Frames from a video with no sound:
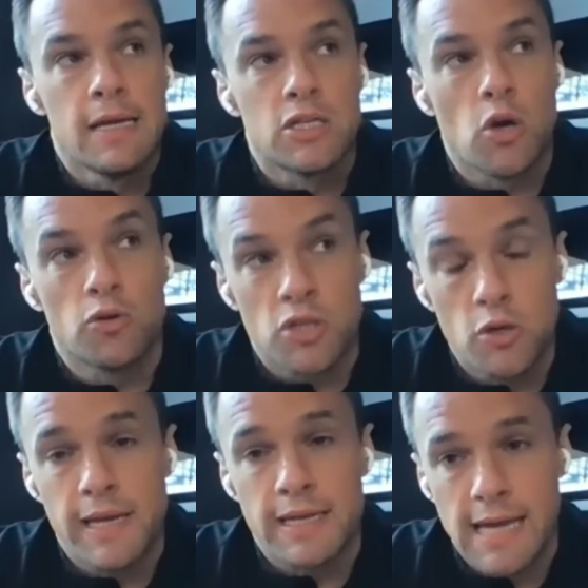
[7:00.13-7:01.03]
So,
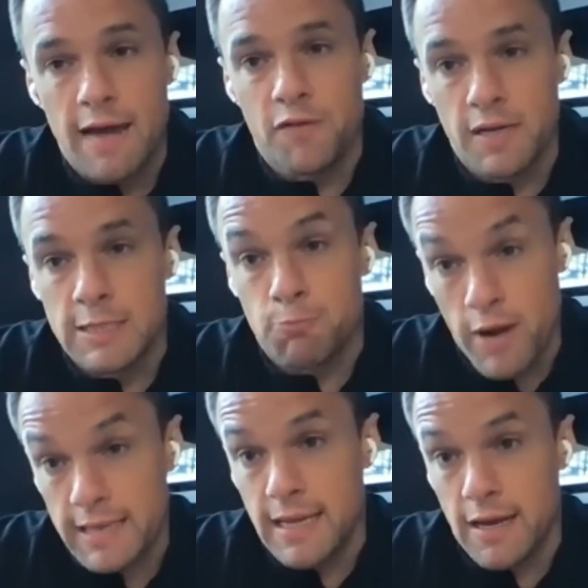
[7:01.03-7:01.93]
two weeks after this
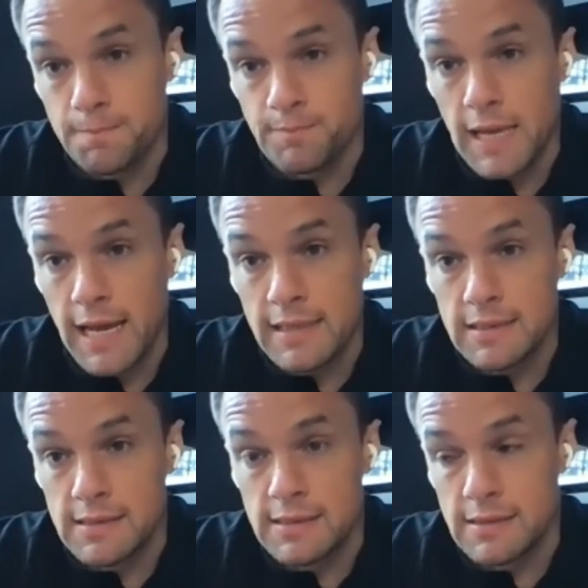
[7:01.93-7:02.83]
breakdown,
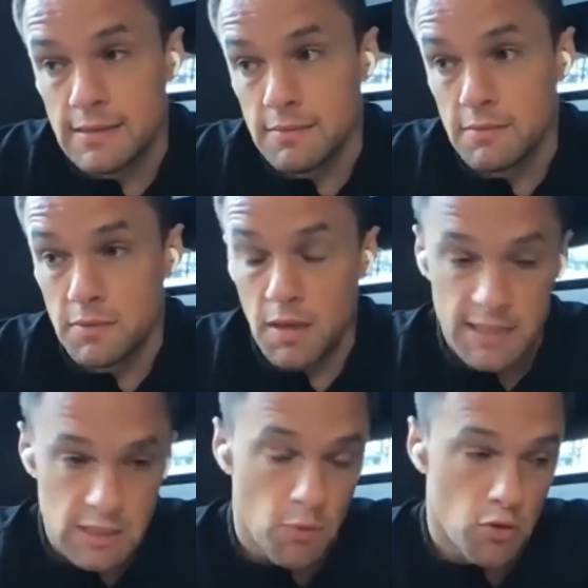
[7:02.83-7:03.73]
and
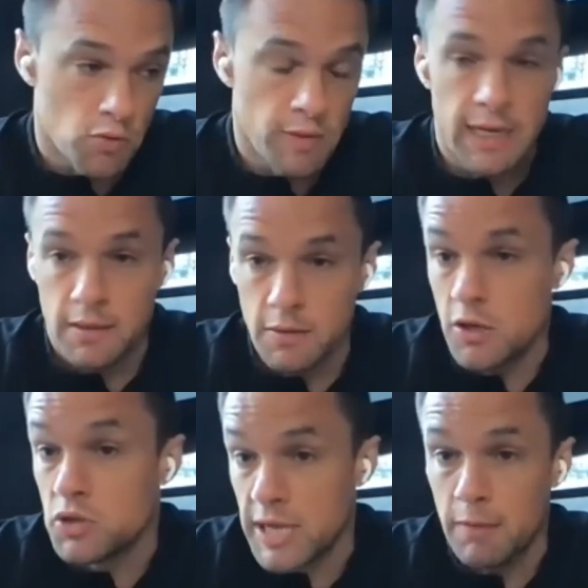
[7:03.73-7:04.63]
I suppose really
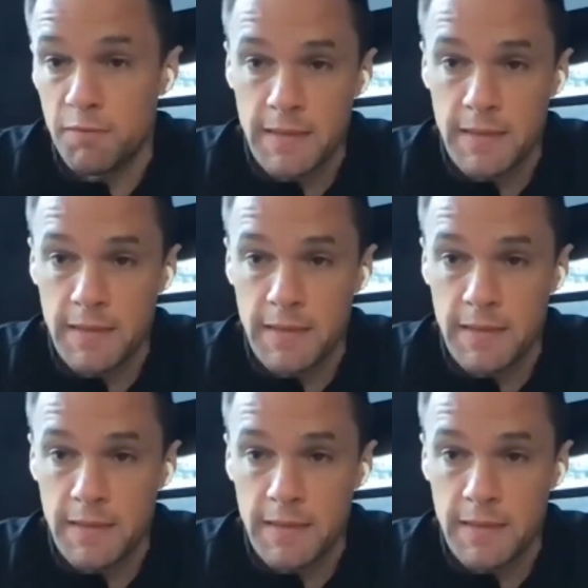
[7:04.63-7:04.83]
huge help